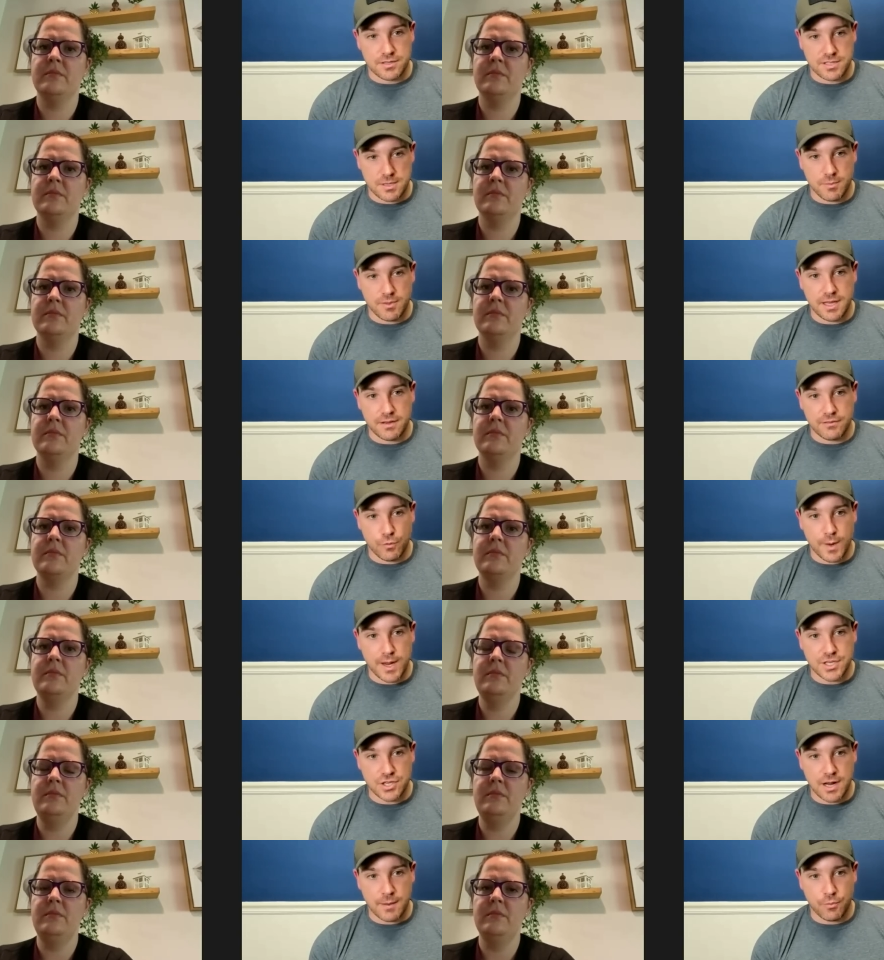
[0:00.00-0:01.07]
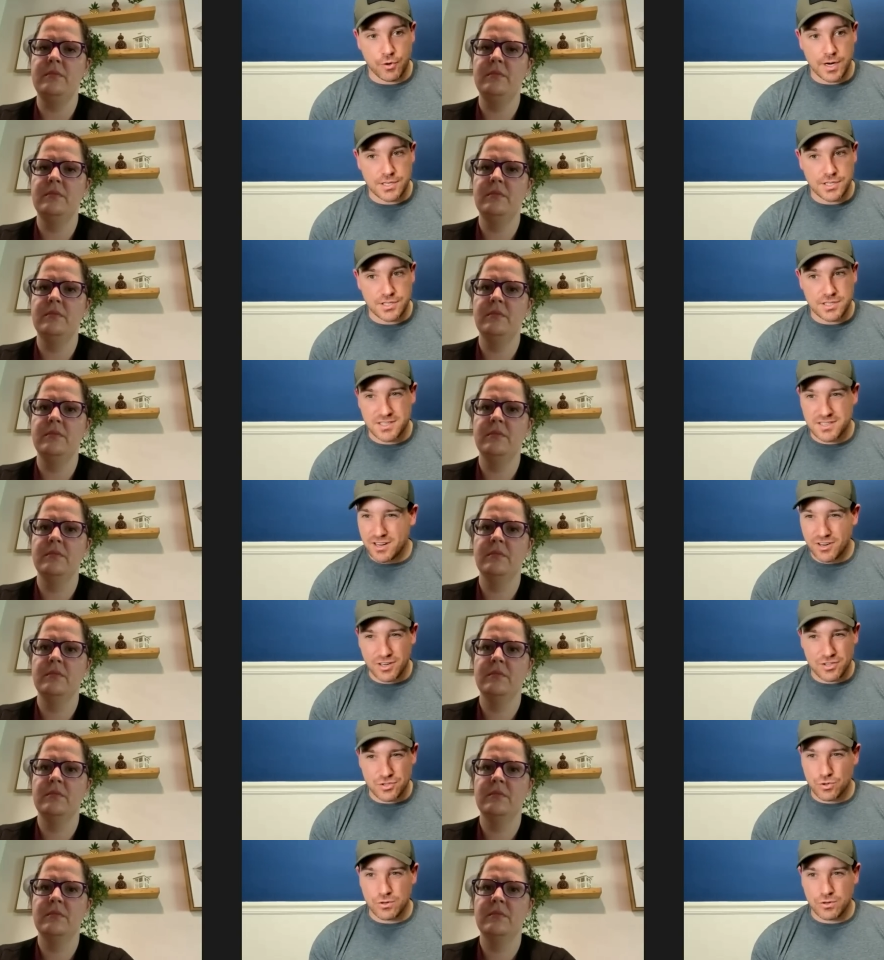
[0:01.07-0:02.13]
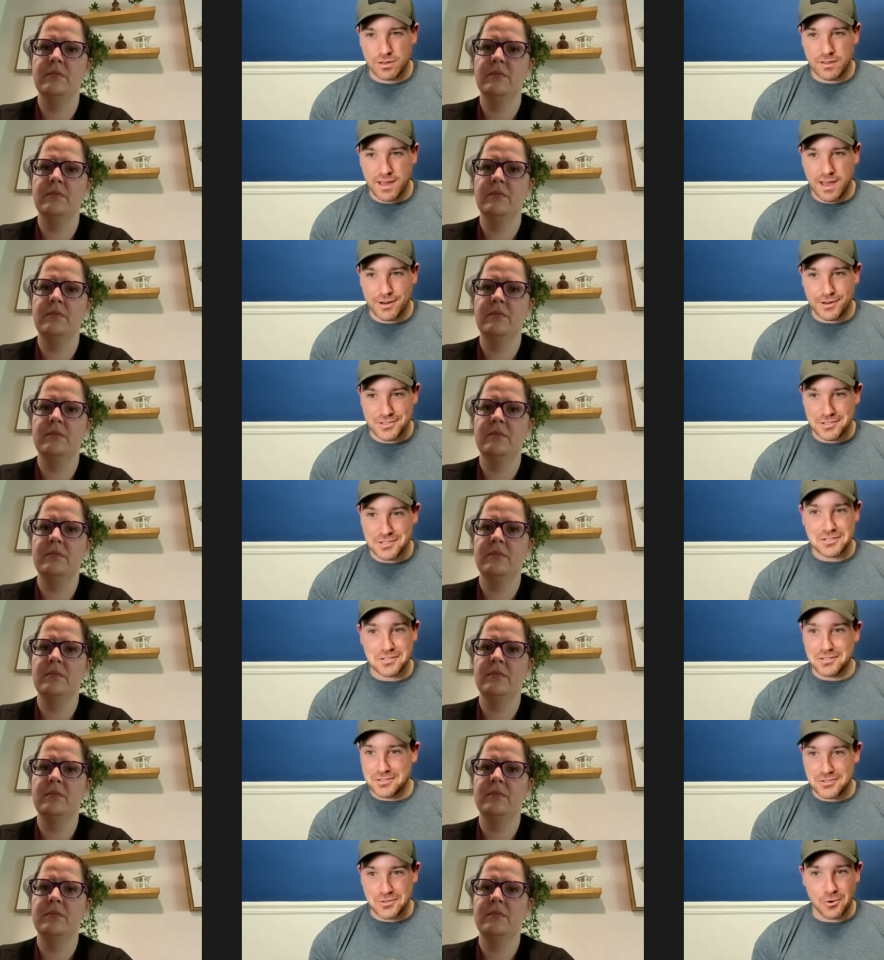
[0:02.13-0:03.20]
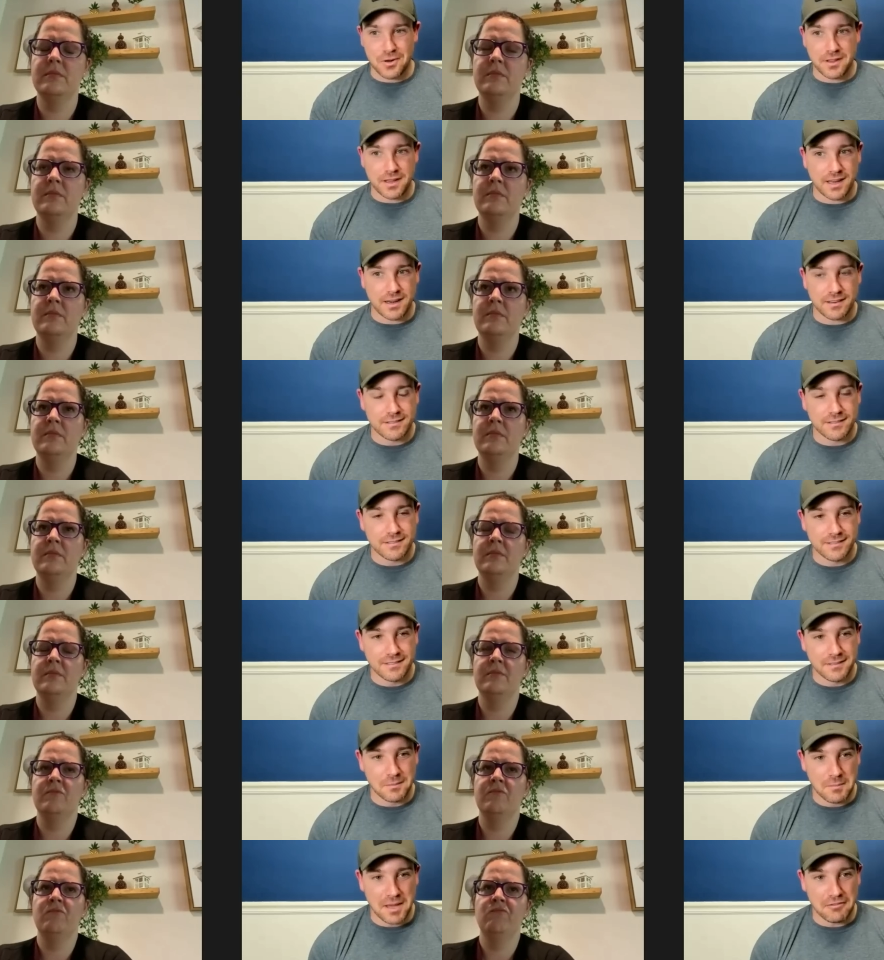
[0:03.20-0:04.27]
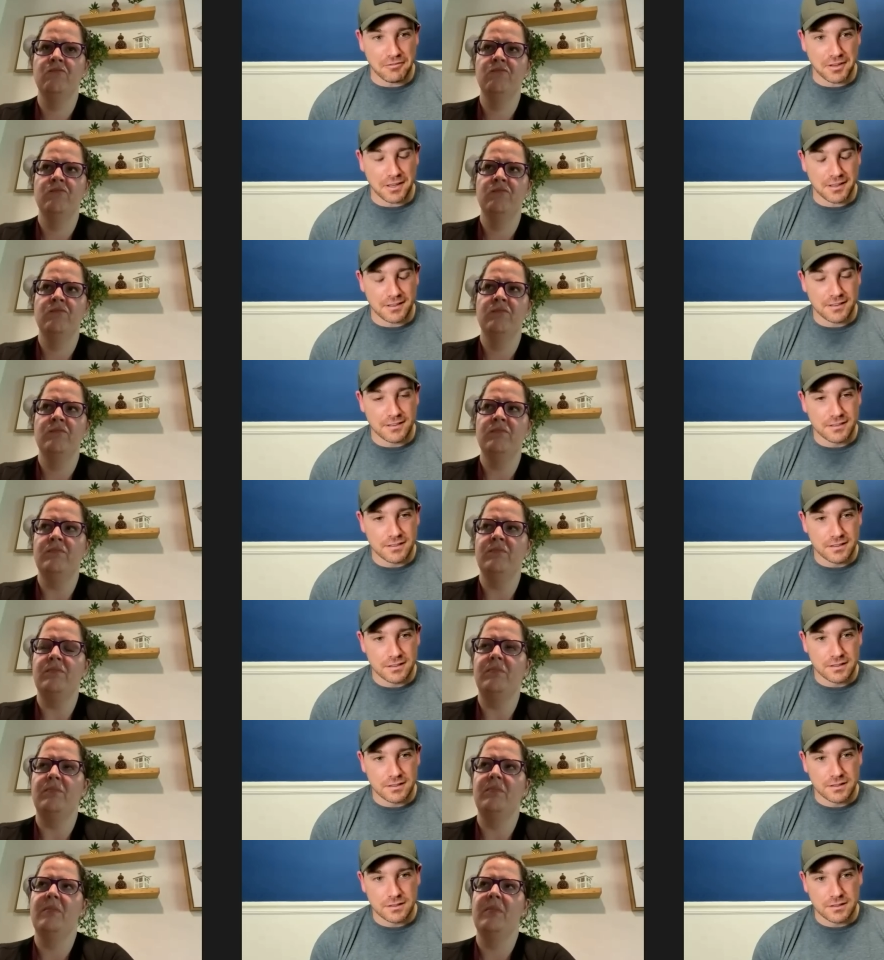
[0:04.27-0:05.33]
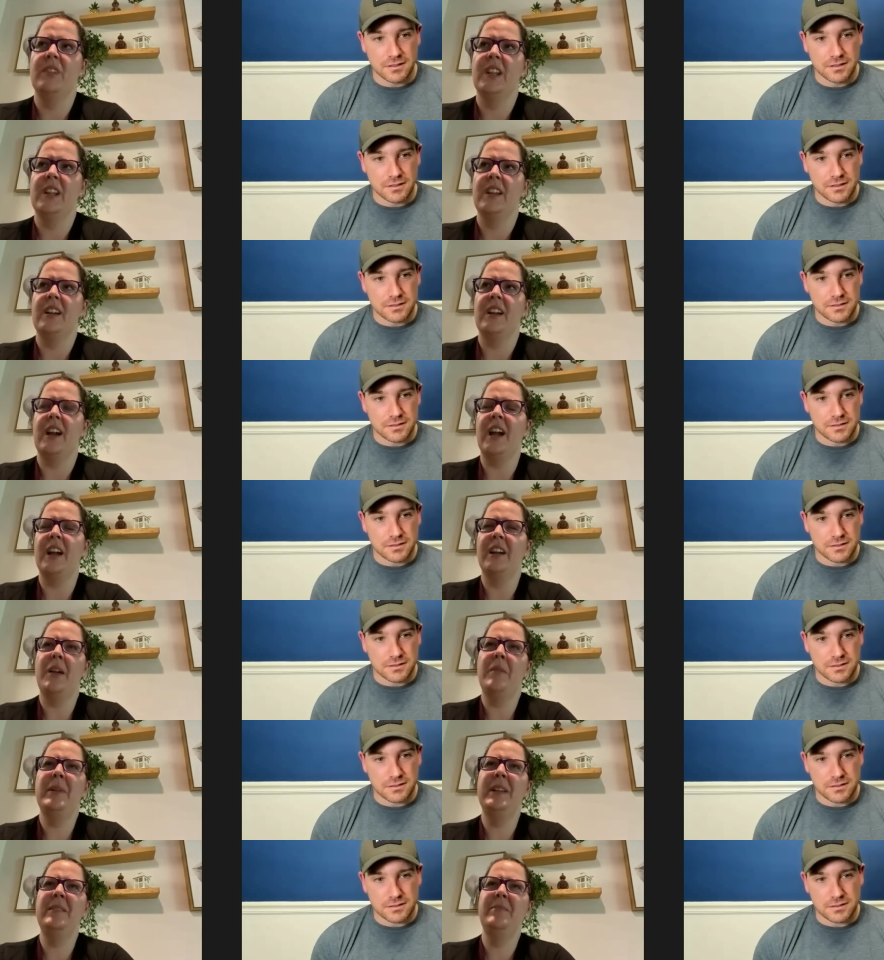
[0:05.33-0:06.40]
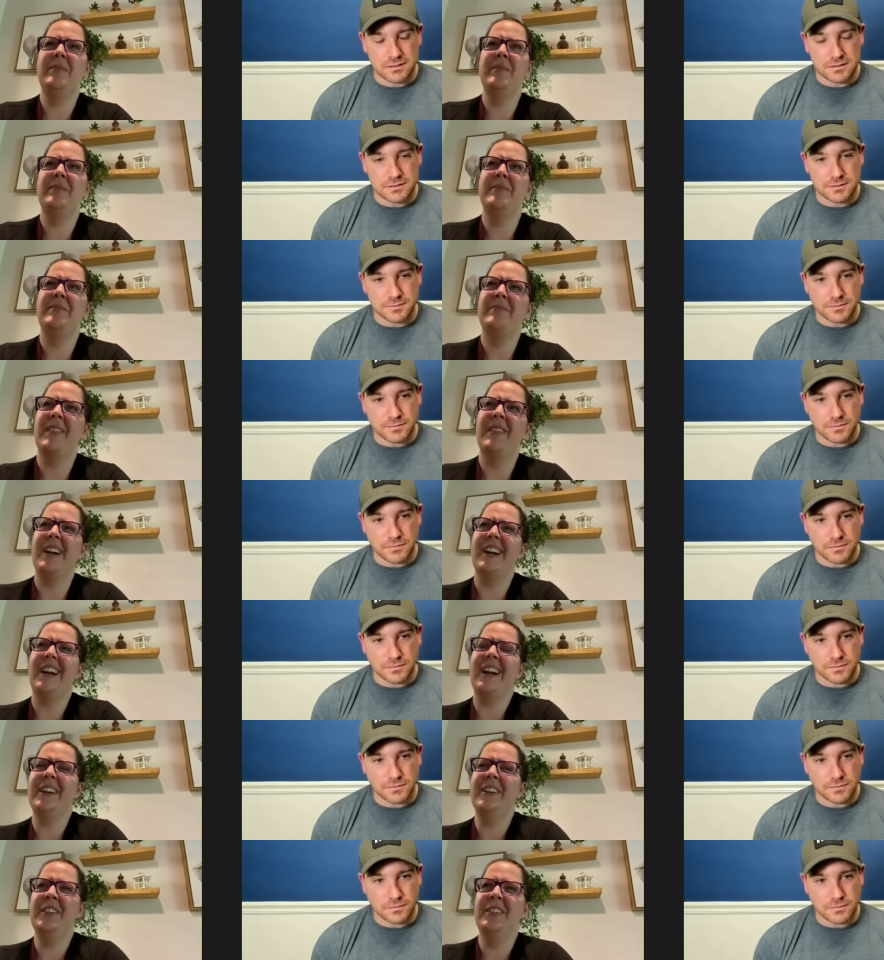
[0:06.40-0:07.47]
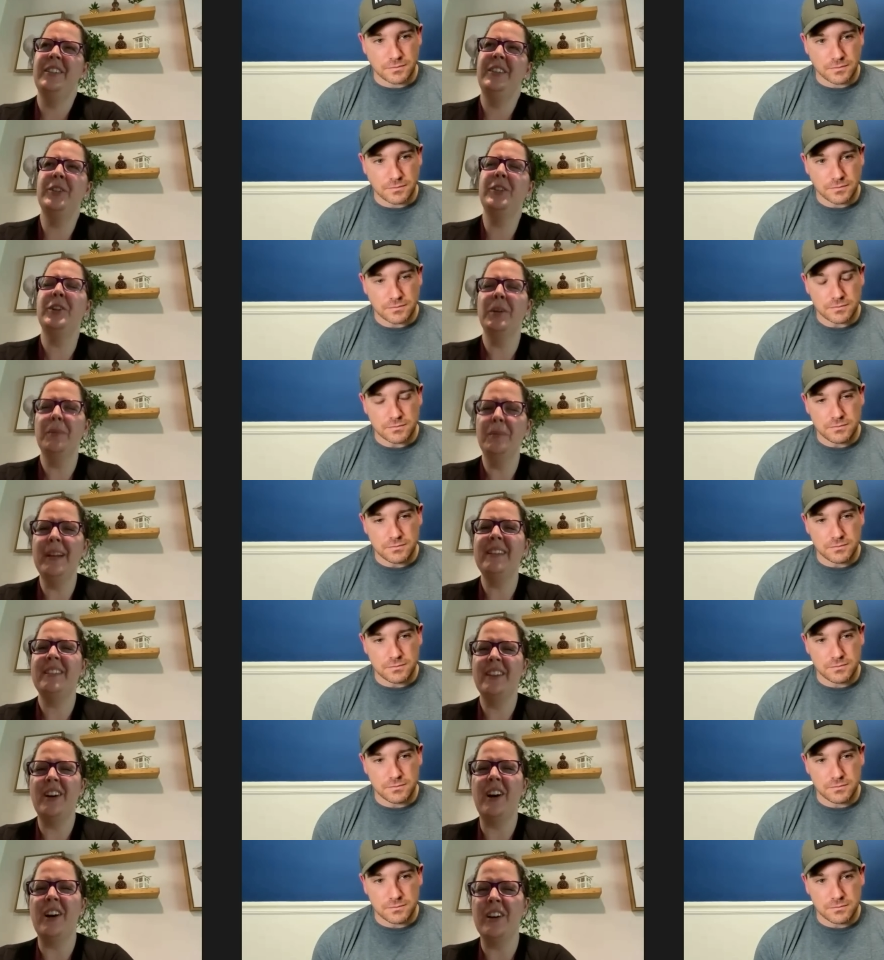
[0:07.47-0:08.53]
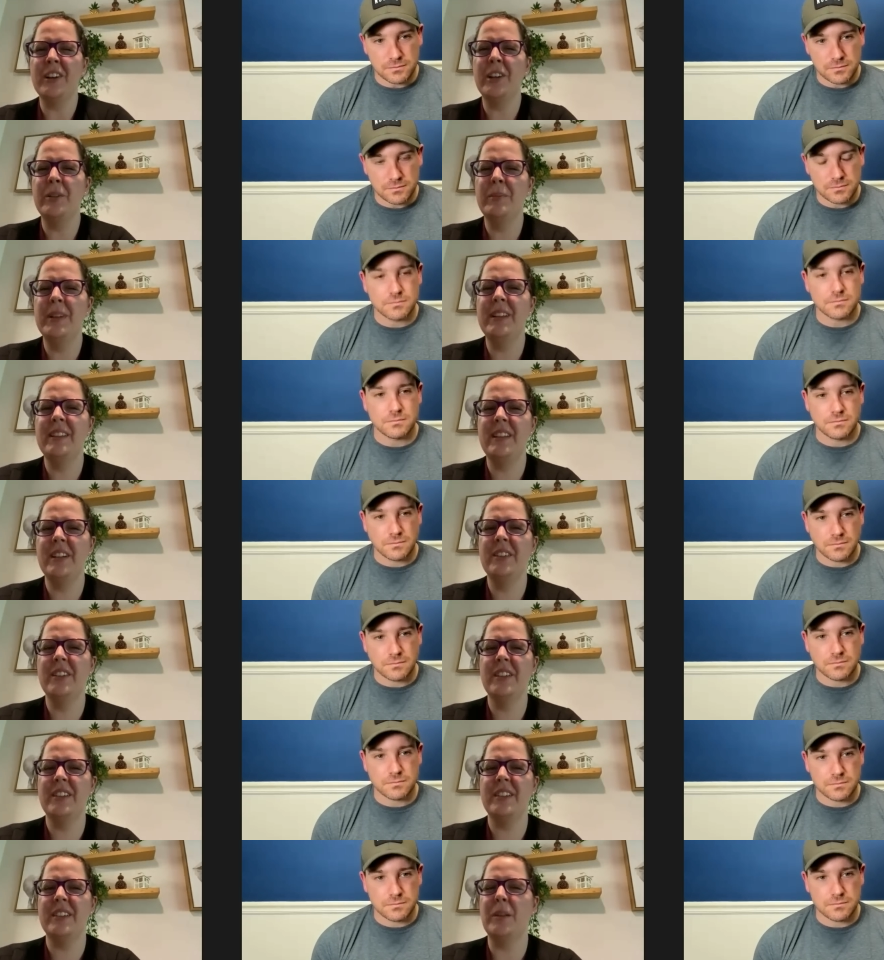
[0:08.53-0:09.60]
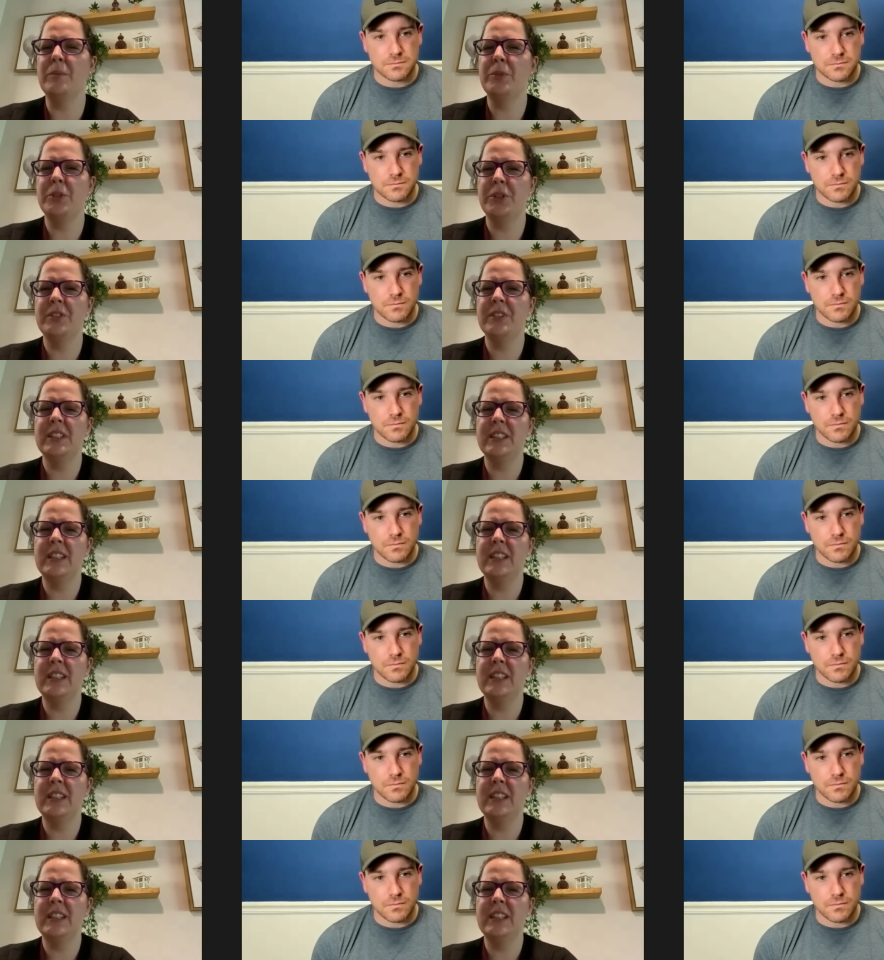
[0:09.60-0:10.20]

Speaker 1: to some of the information operations. Is there any truth to that, or is it just a good story that kind of may fit?
Speaker 2: I mean, I you could make the argument there is some truth